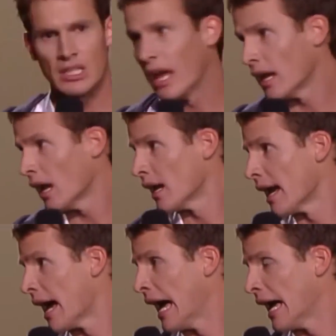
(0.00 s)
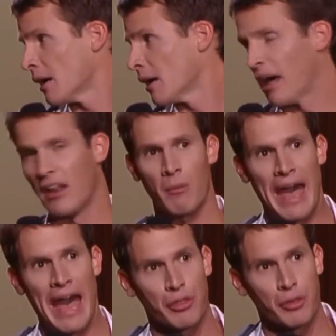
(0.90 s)
see that guy come out of
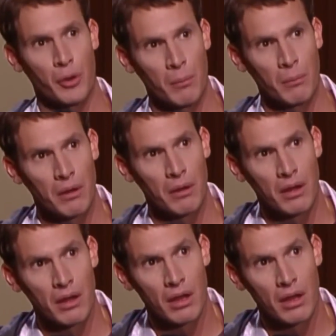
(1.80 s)
the bathroom?